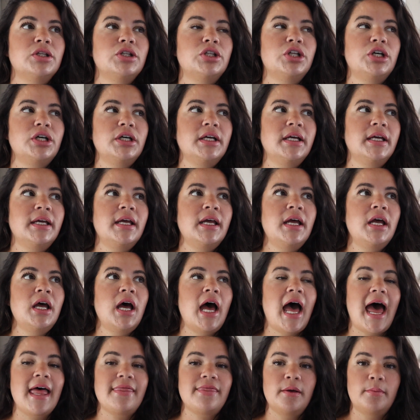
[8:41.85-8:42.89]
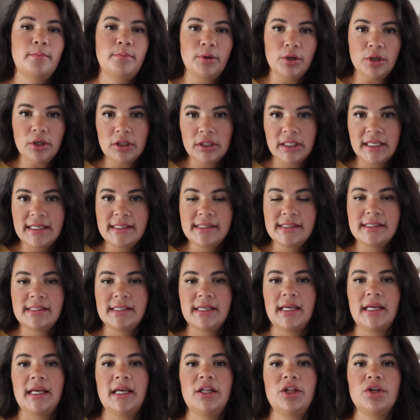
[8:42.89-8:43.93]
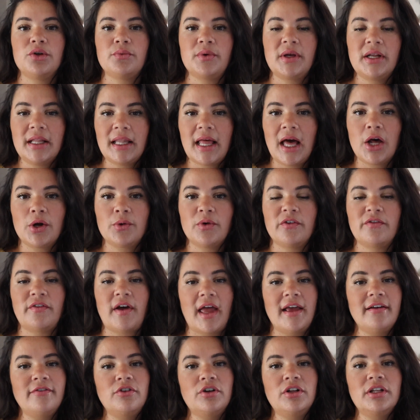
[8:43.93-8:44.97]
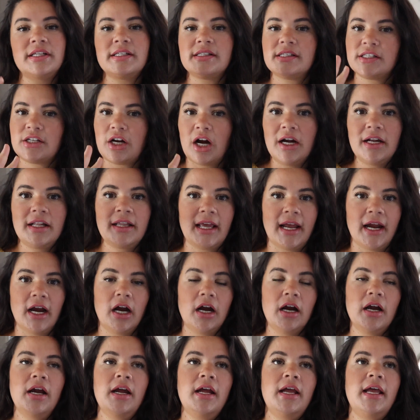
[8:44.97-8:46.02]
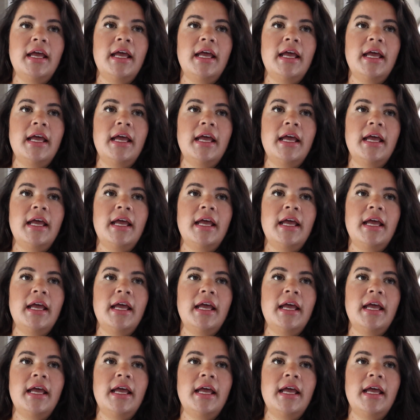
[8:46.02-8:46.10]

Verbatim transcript: look at the book list in the Read Aloud Revival and start there